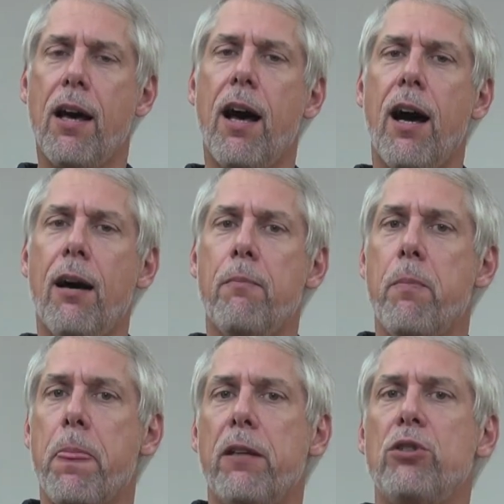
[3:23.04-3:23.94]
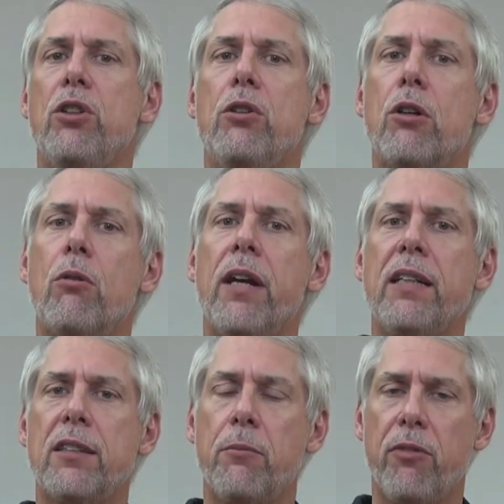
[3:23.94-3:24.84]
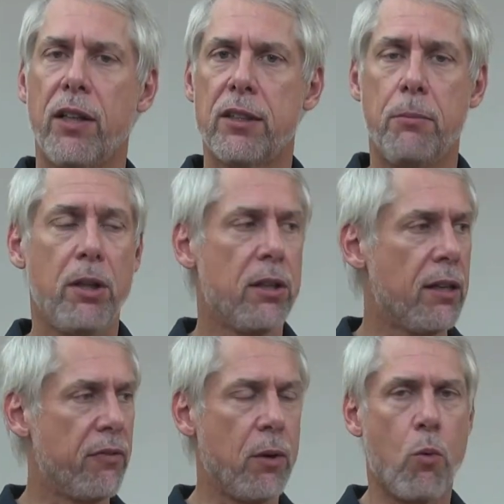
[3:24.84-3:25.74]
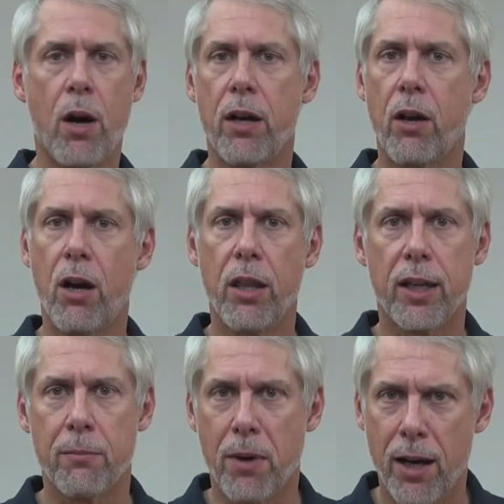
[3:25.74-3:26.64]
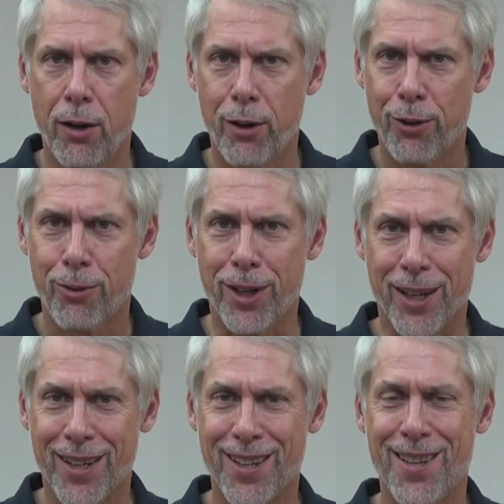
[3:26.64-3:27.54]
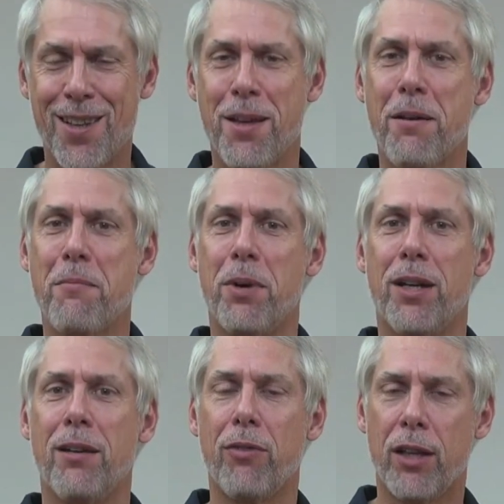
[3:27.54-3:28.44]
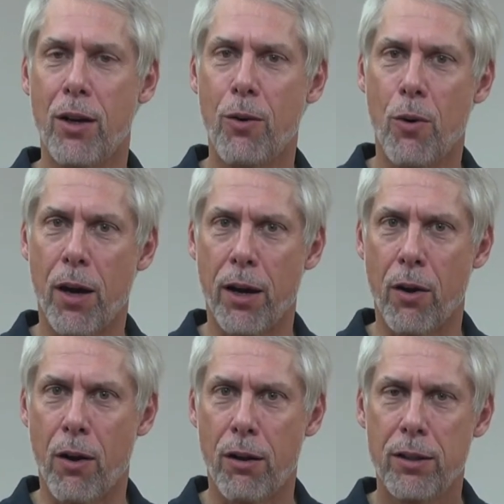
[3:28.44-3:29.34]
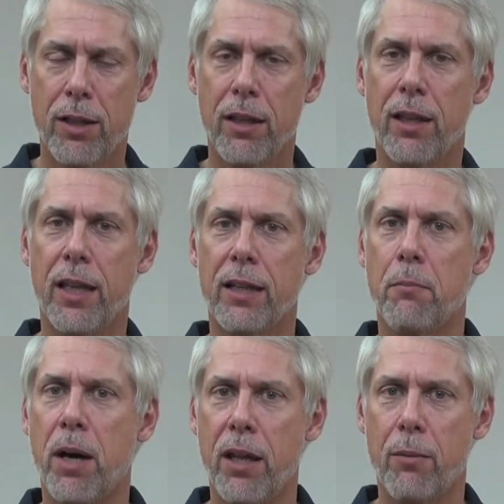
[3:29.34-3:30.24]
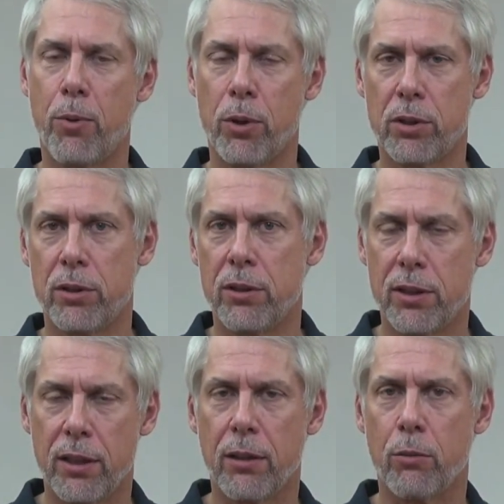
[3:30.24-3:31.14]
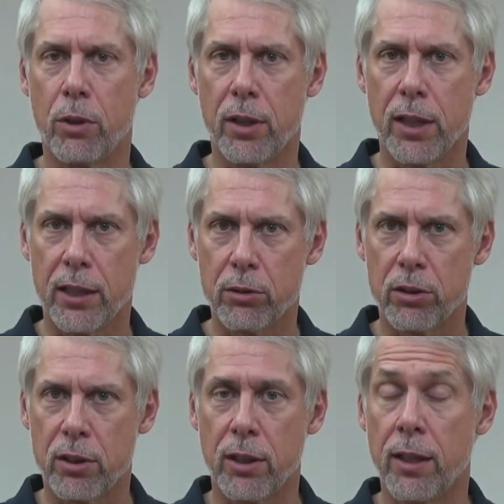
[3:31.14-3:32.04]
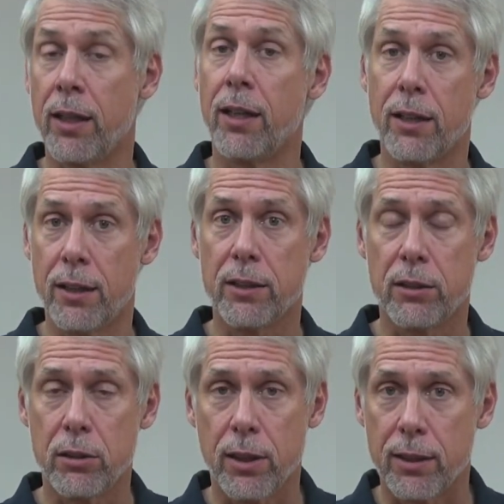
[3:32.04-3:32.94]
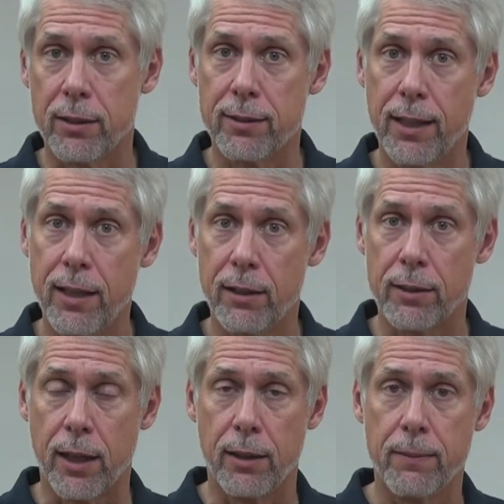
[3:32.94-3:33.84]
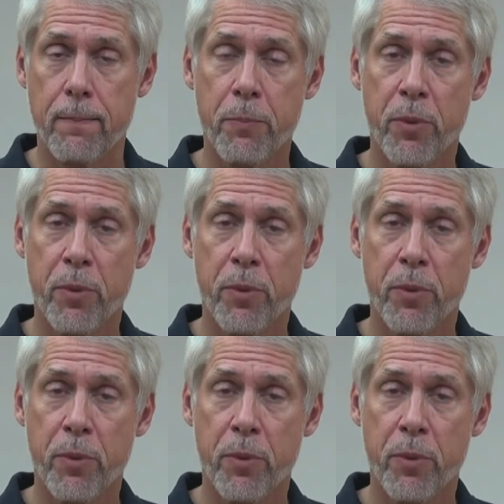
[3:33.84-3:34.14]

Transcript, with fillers: Um, so you create some flexibility. If they want it all, they can buy all three. But if they don't want it all, then they can buy the portions that they're really interested in and at least you'll get the sale done.